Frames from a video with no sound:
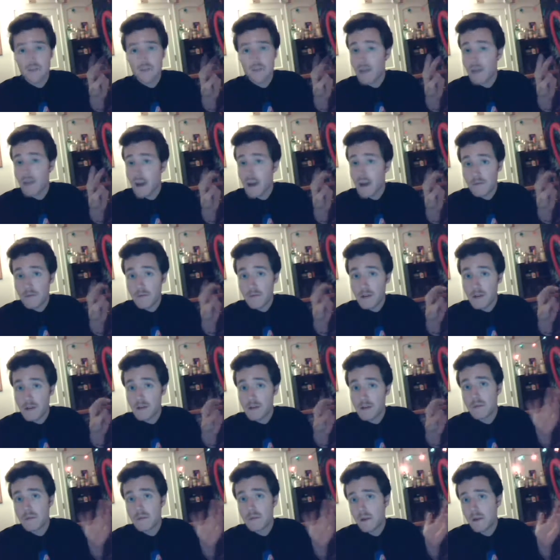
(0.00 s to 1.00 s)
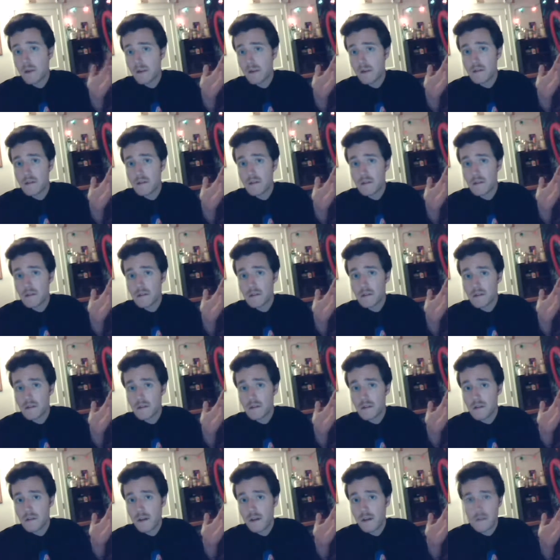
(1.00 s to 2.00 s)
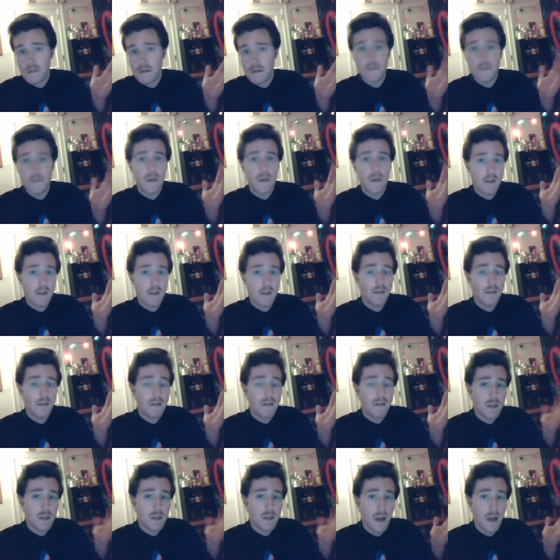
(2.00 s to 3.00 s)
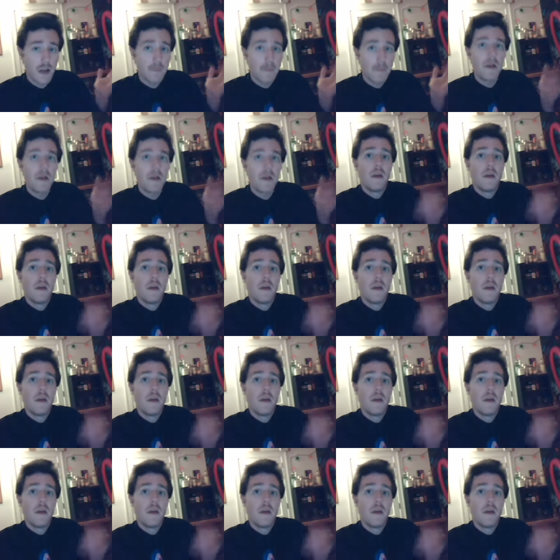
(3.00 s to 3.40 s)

or at risk means is, something else for another time.